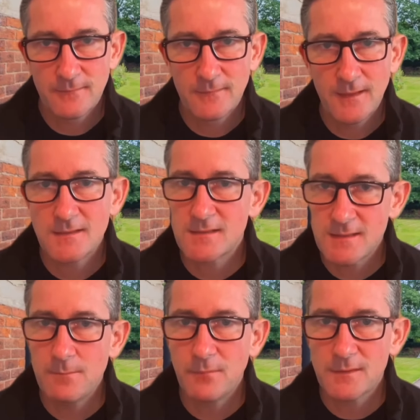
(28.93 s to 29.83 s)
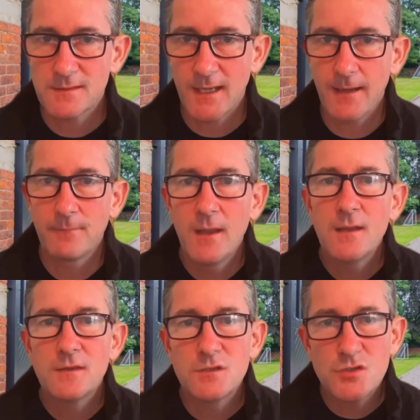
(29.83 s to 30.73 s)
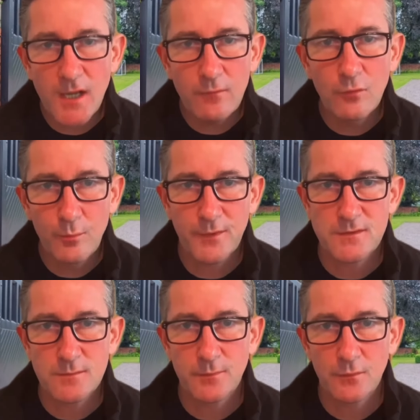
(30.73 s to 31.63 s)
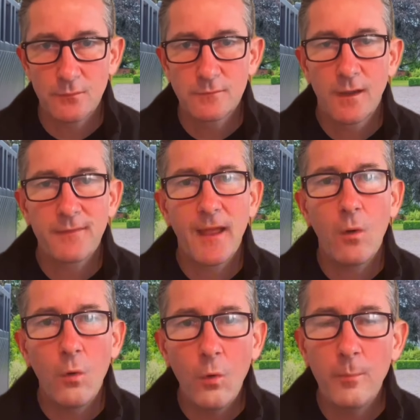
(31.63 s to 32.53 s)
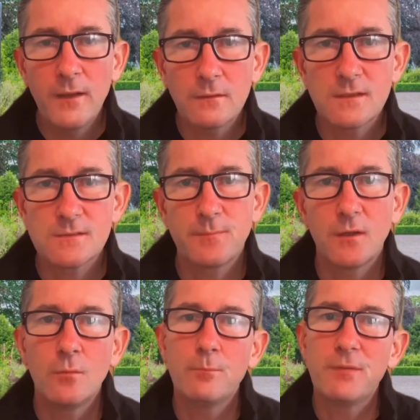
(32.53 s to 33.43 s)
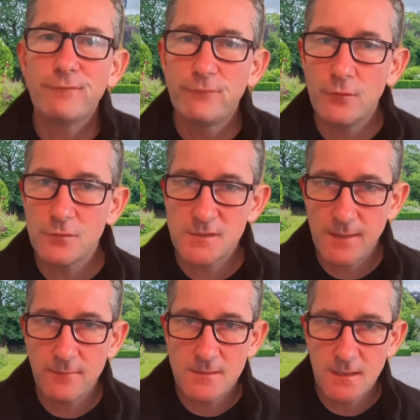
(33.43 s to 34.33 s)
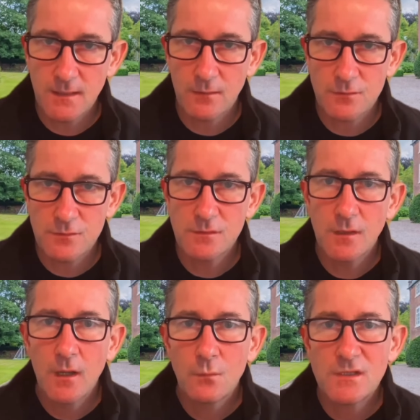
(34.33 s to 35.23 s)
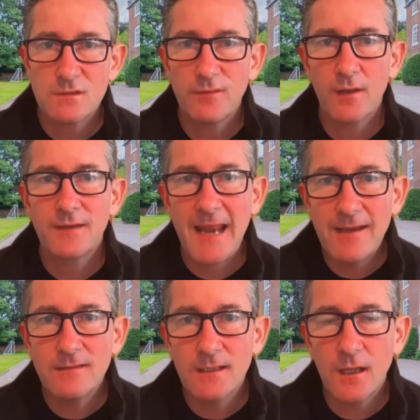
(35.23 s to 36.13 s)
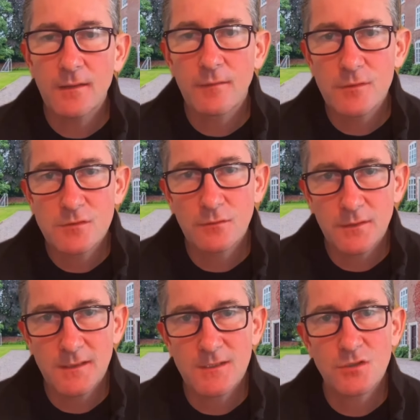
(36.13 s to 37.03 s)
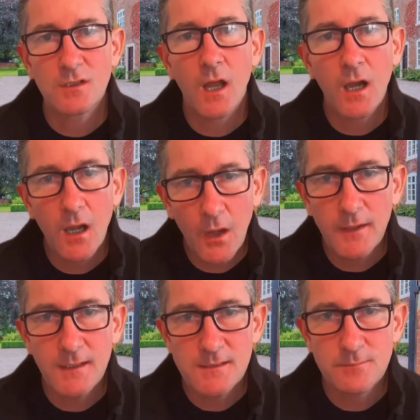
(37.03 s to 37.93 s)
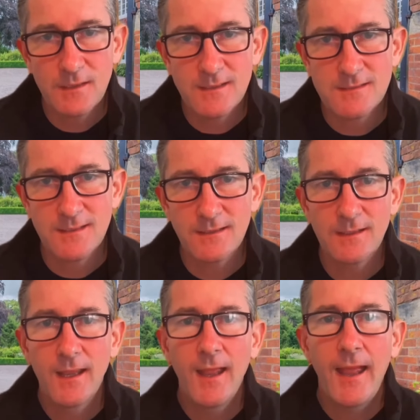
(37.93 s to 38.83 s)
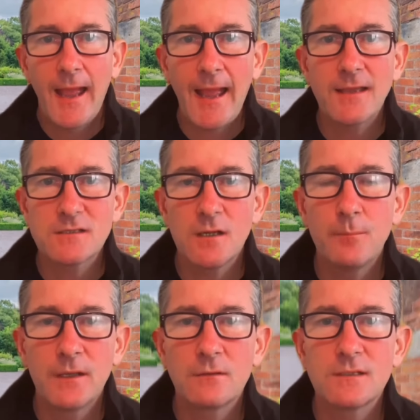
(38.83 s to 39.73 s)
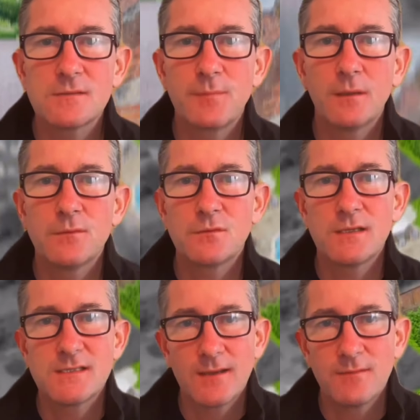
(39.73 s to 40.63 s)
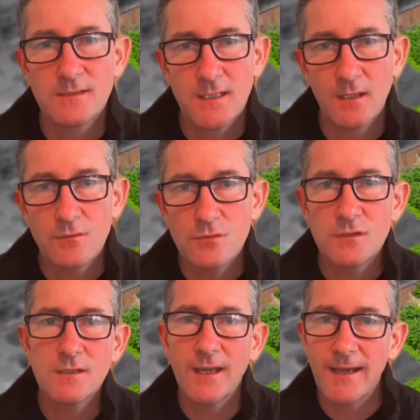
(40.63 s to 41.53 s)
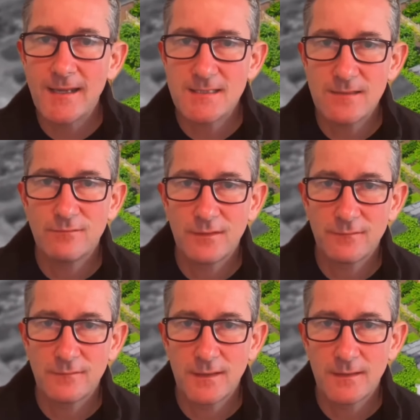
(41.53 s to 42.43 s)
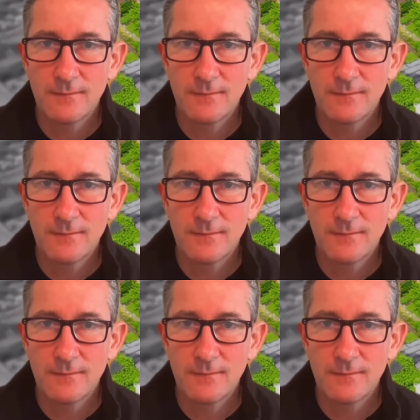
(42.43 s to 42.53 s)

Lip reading: It's as simple as that. The general principles are that all buildings built before 1700, which survive in anything like their original condition, are likely to be listed, as are buildings built between 1700 and 1850.